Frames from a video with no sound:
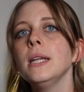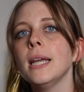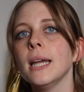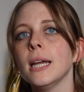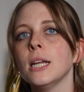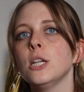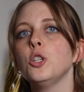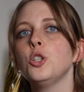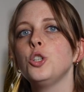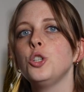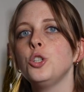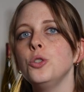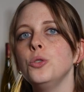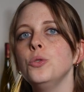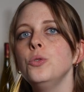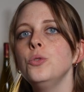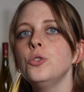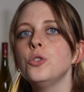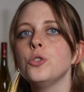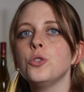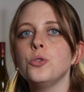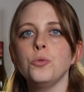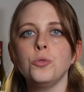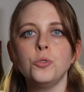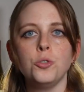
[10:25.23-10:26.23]
can choose
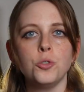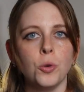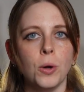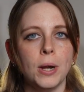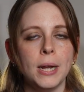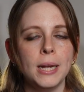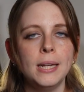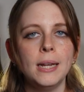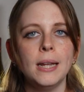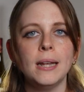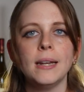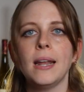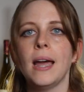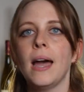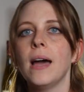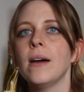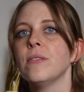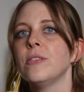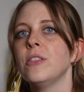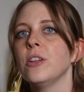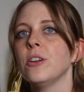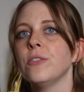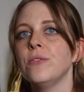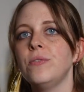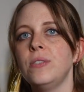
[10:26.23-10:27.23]
to join and
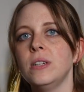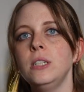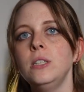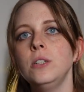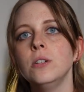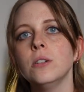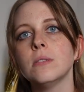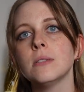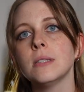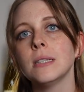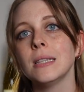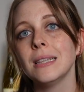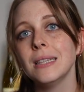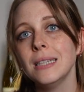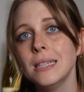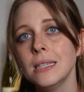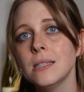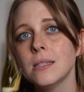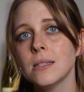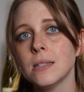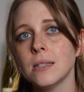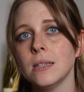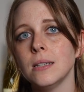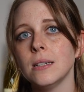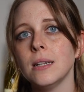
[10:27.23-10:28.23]
have their vineyards
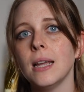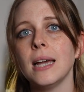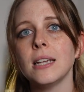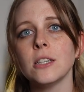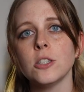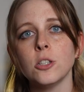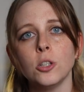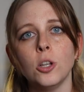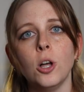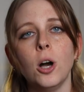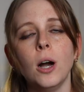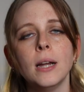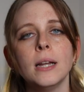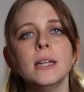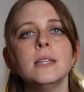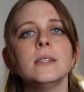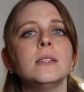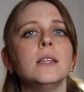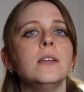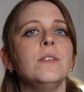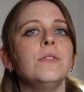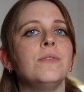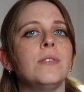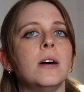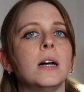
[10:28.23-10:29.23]
listed as long as
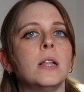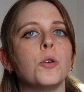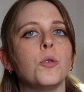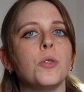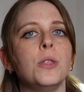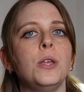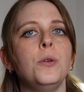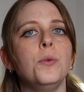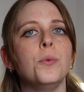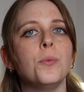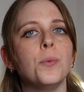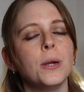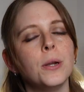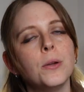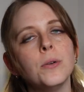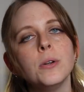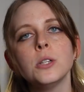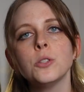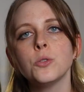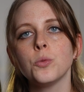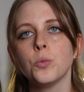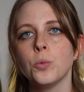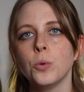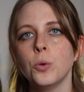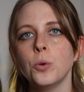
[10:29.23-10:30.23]
they follow the
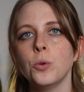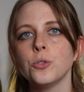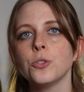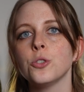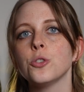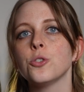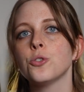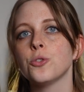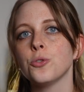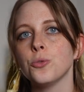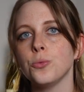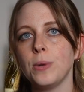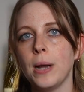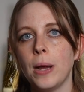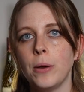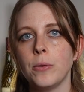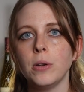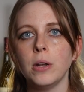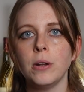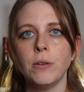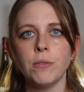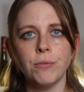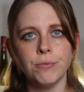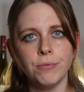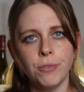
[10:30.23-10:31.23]
rigorous rules
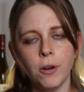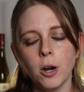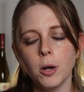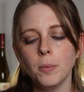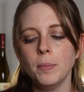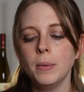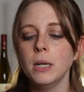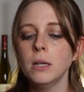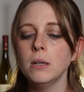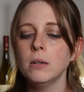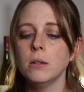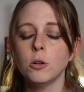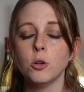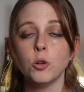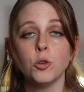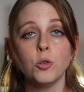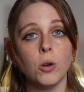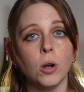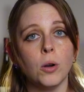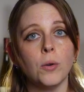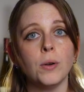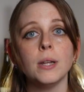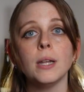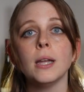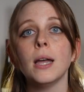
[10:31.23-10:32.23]
surrounding farming,
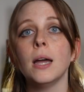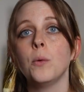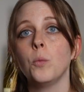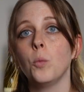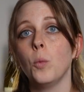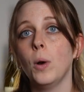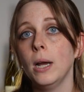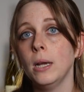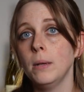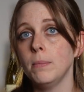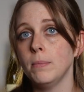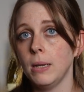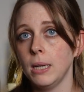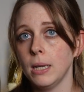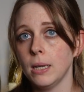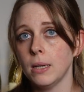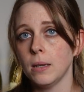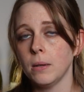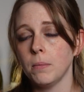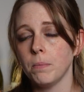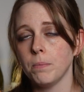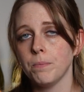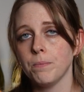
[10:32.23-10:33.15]
growing, and winemaking.